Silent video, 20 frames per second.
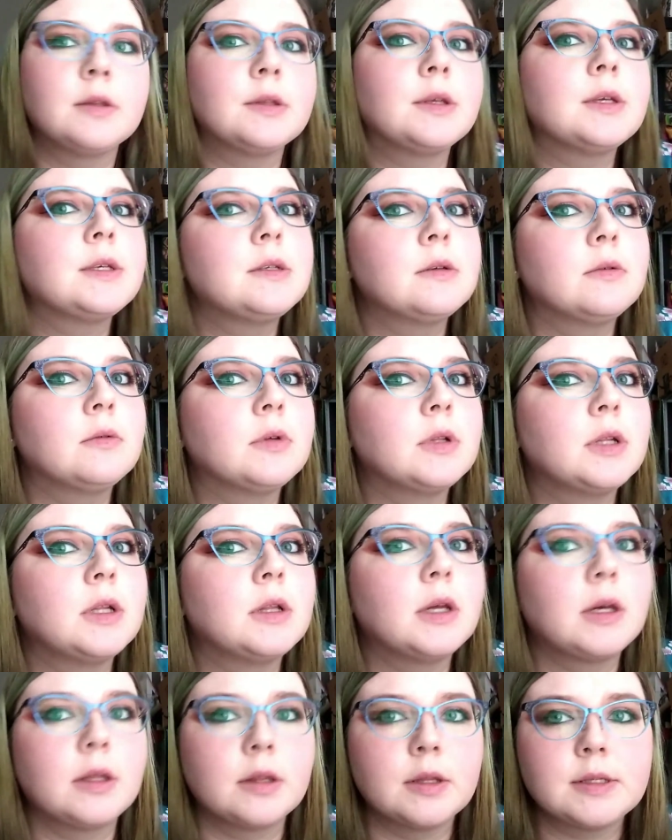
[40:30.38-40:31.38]
I still really
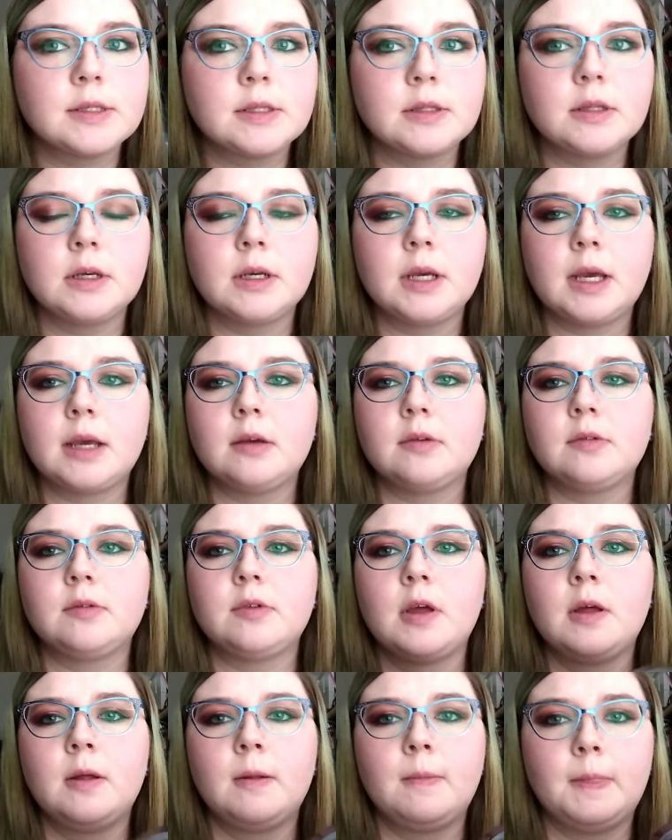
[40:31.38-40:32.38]
like this. They have
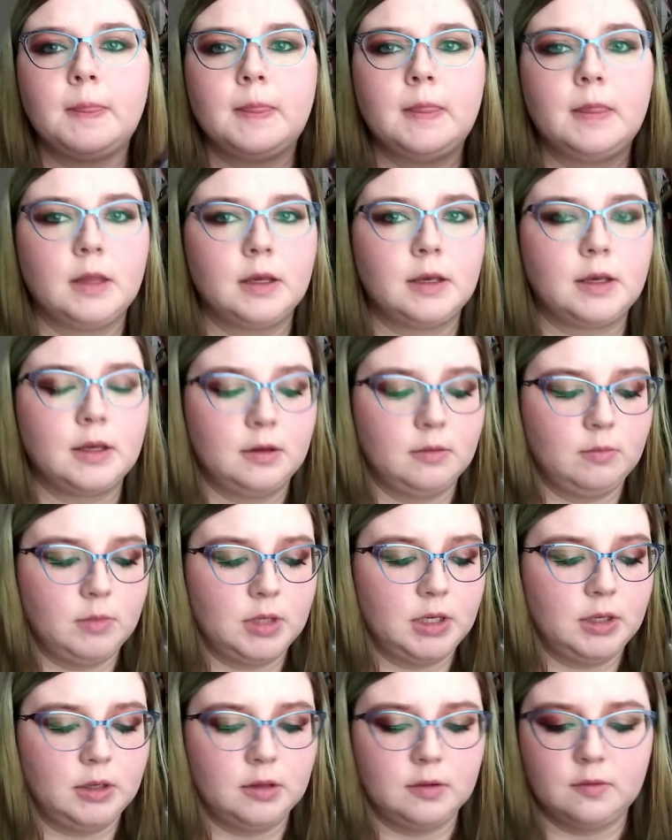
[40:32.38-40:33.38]
a Kitten
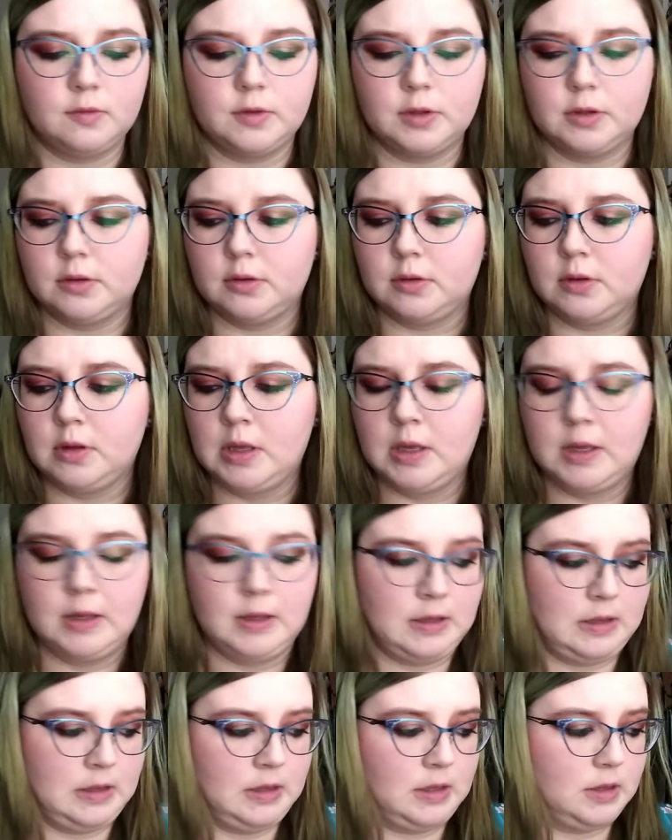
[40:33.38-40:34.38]
Mini of their
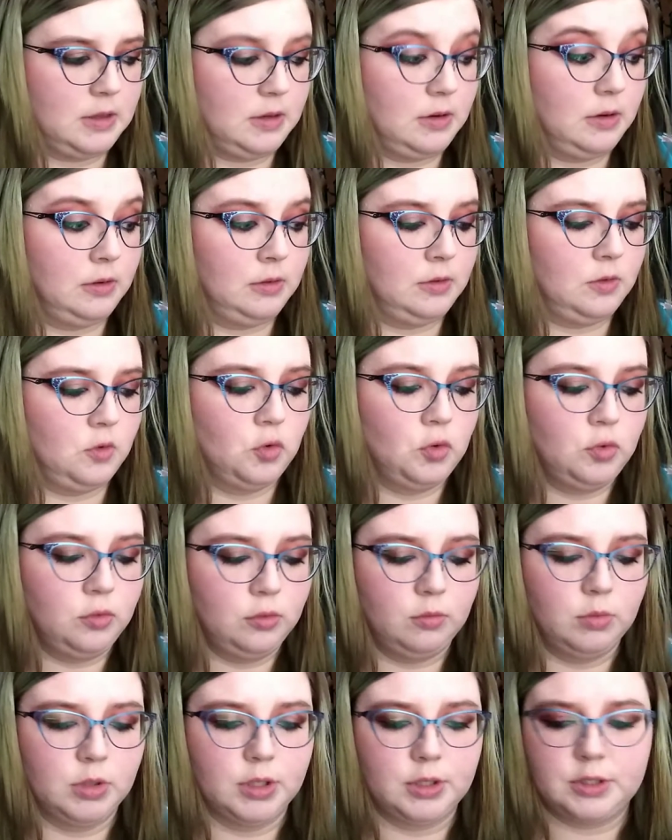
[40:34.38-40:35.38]
new
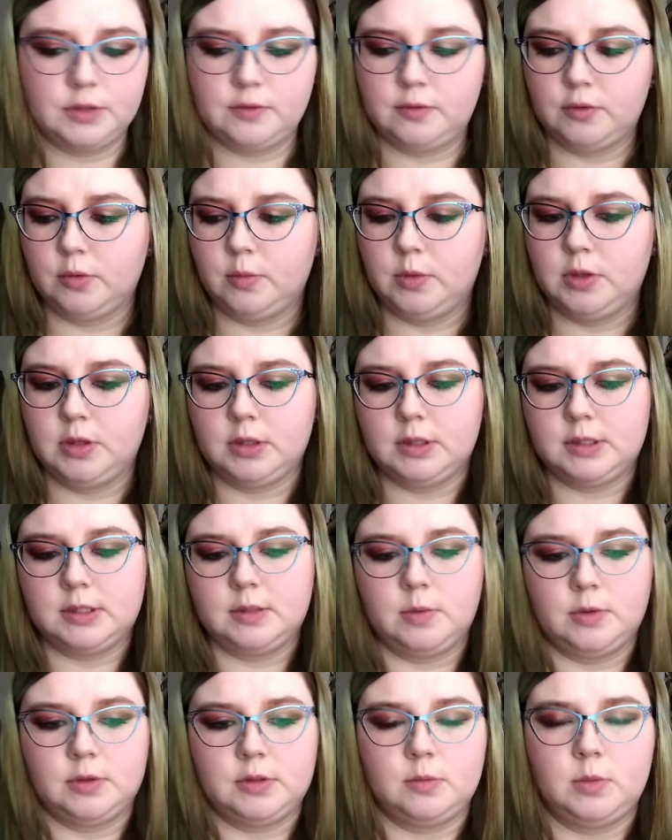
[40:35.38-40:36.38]
blush formula that's
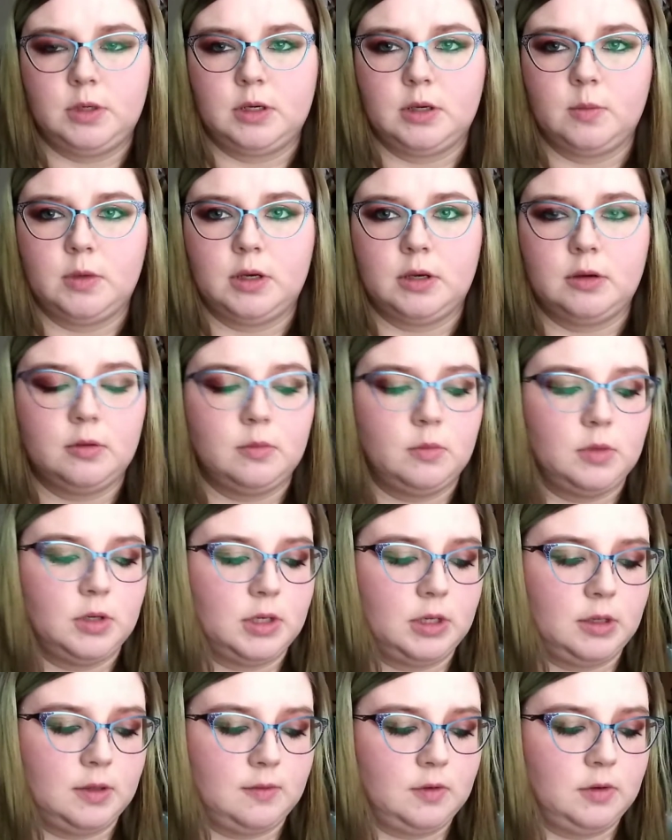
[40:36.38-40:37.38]
supposed to be coming out, but
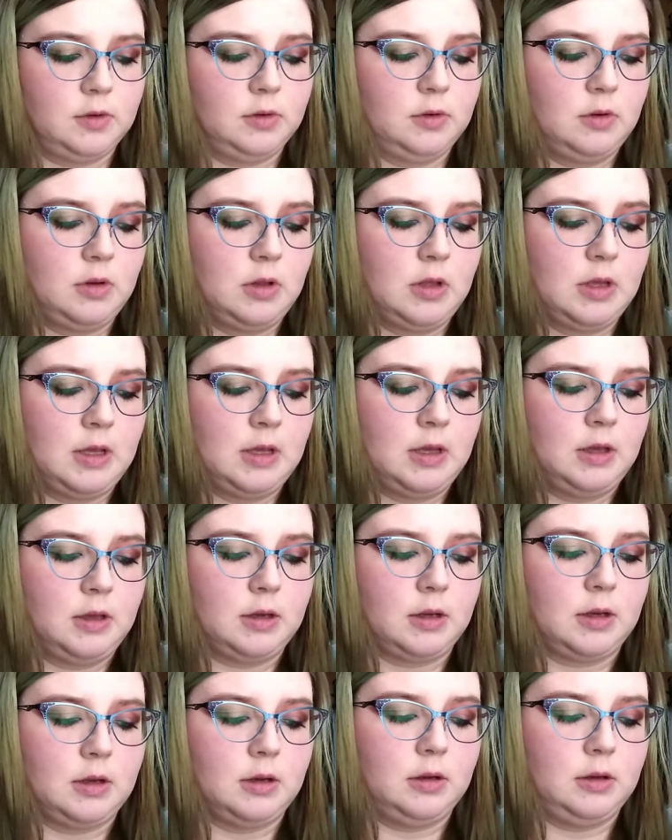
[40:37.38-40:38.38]
I haven't
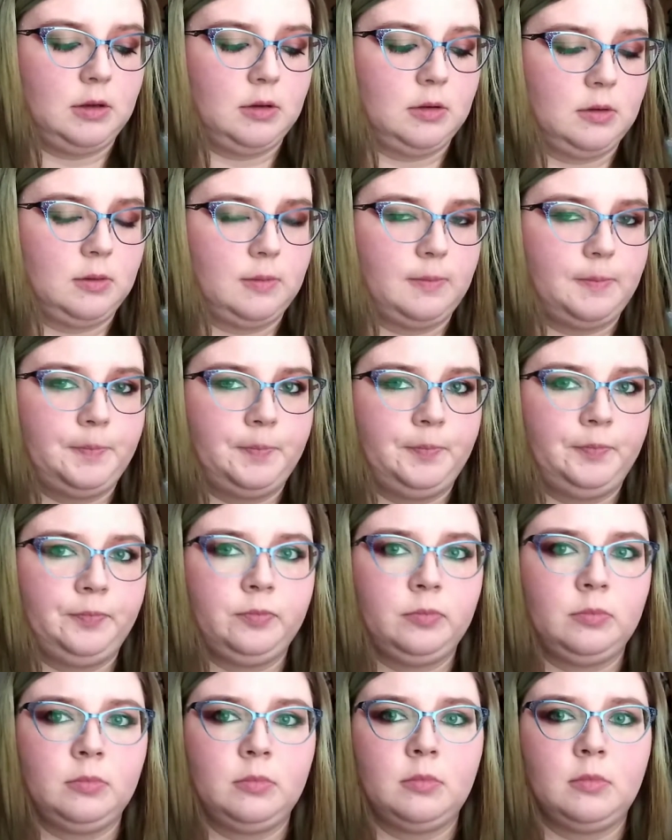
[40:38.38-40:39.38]
gotten it yet.
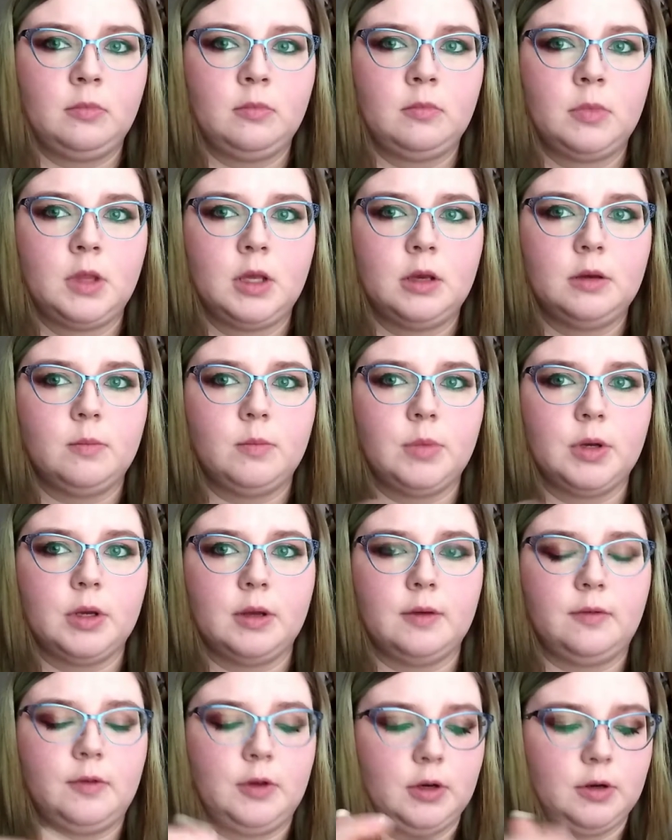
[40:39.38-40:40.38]
But
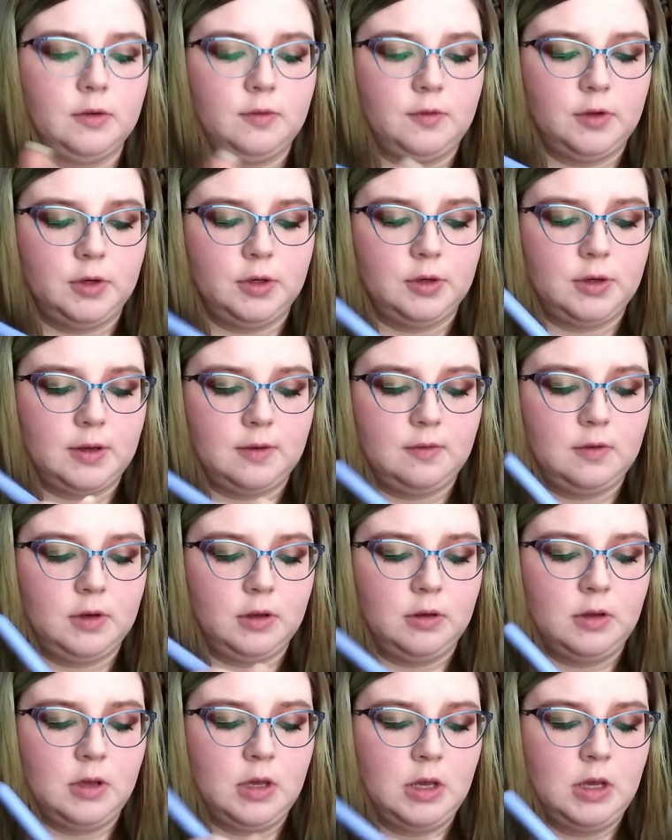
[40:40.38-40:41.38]
I figured if they're having
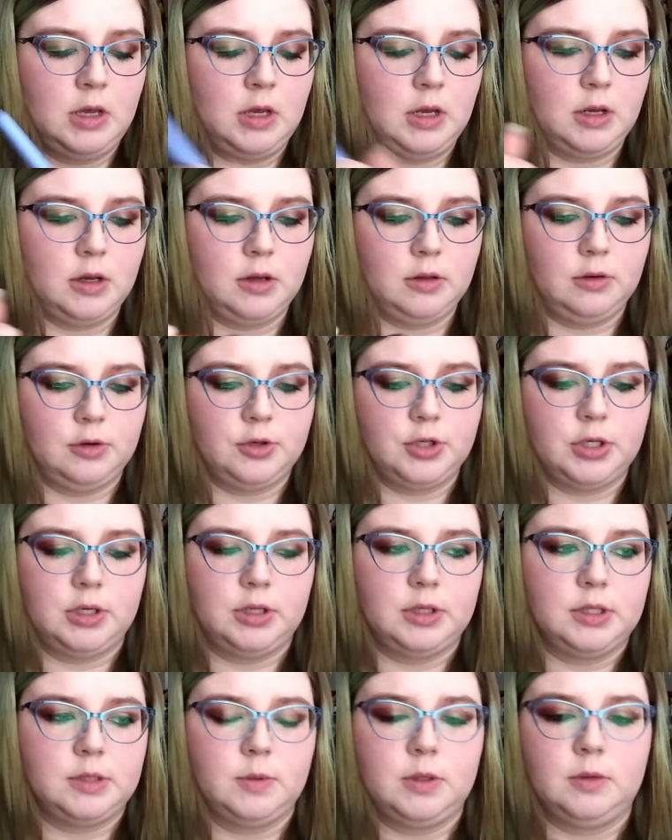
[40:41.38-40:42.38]
other
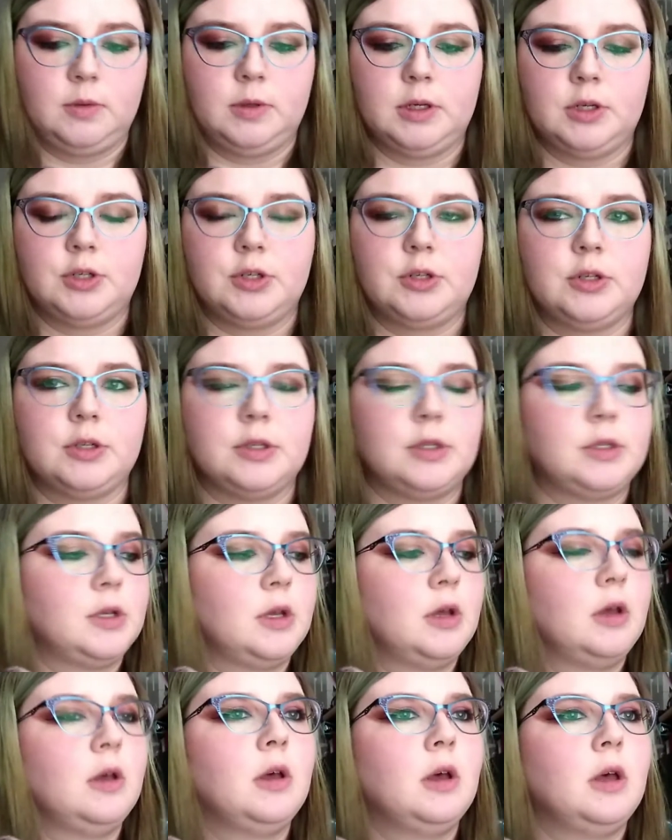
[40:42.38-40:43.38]
shades, maybe I should just,
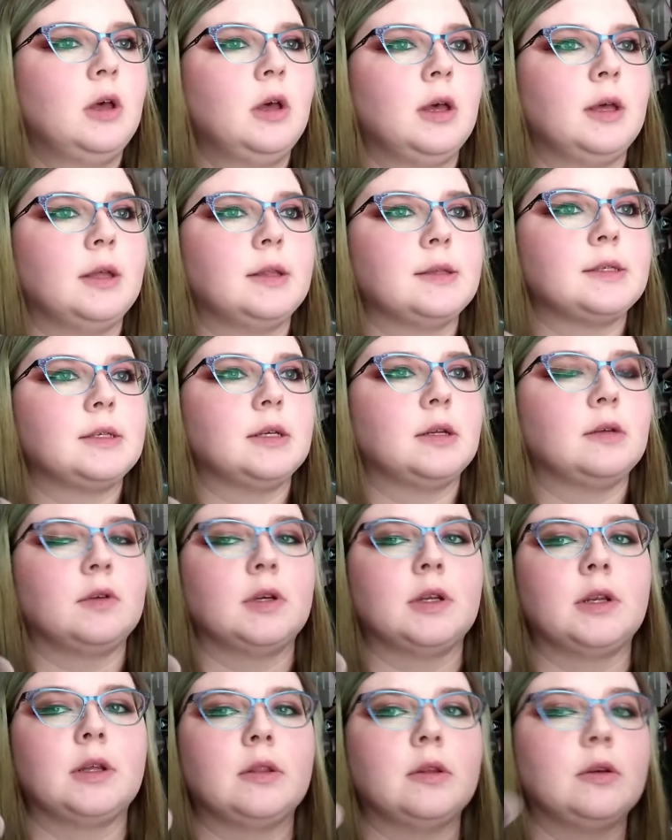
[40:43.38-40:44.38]
instead of
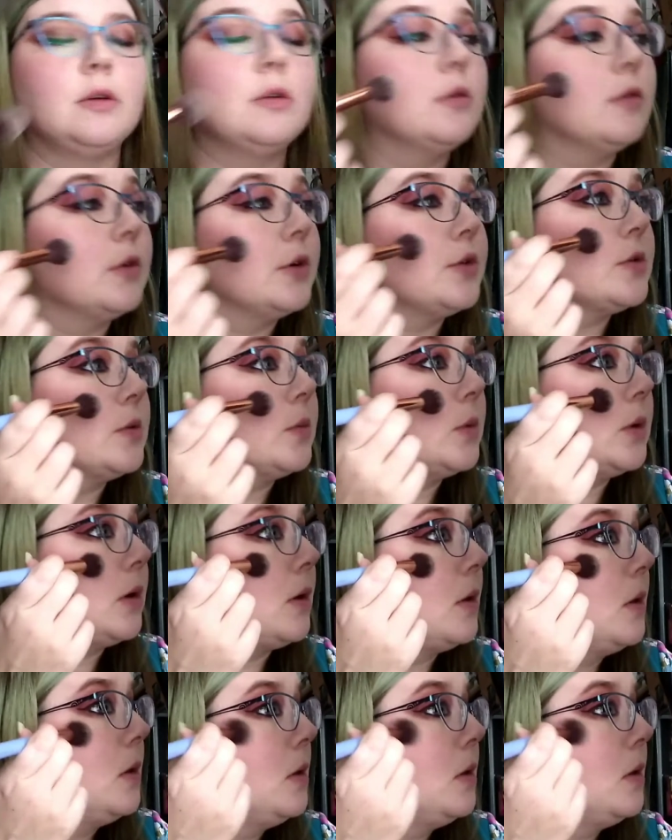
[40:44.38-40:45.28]
getting the universal one,